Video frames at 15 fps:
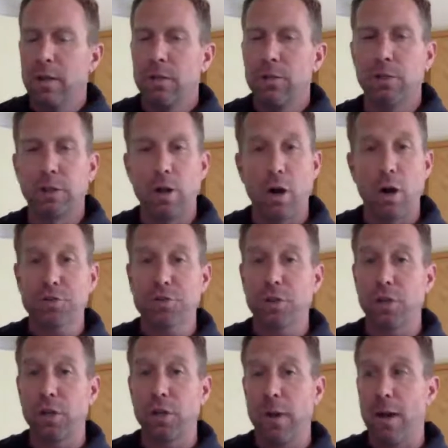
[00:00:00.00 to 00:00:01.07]
You can also
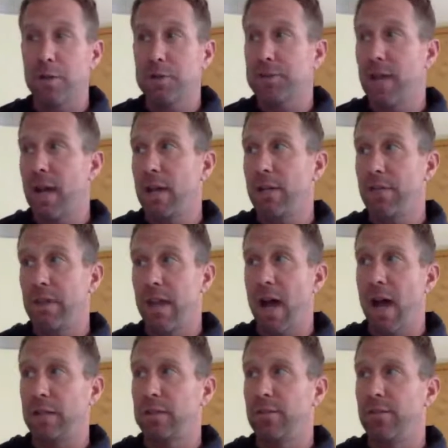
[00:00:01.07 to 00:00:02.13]
go outside of the
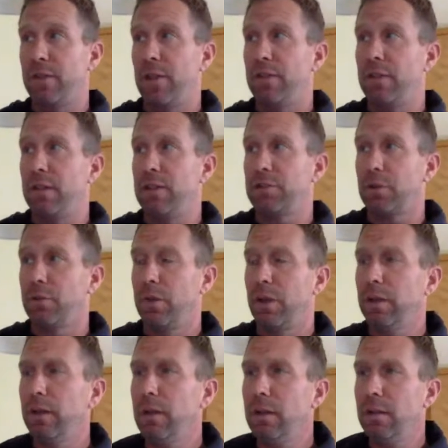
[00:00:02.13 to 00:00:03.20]
octave that these are
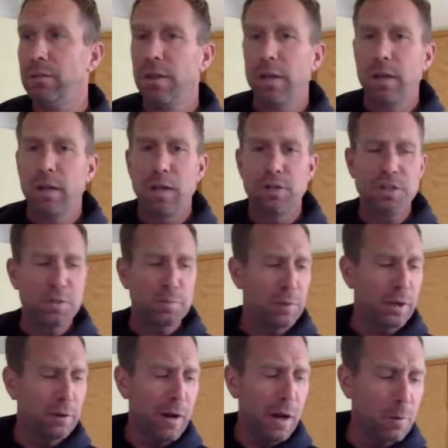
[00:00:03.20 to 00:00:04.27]
written in and just
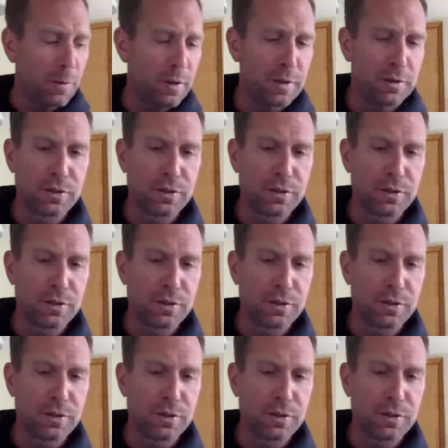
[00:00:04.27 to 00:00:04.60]
play around with it.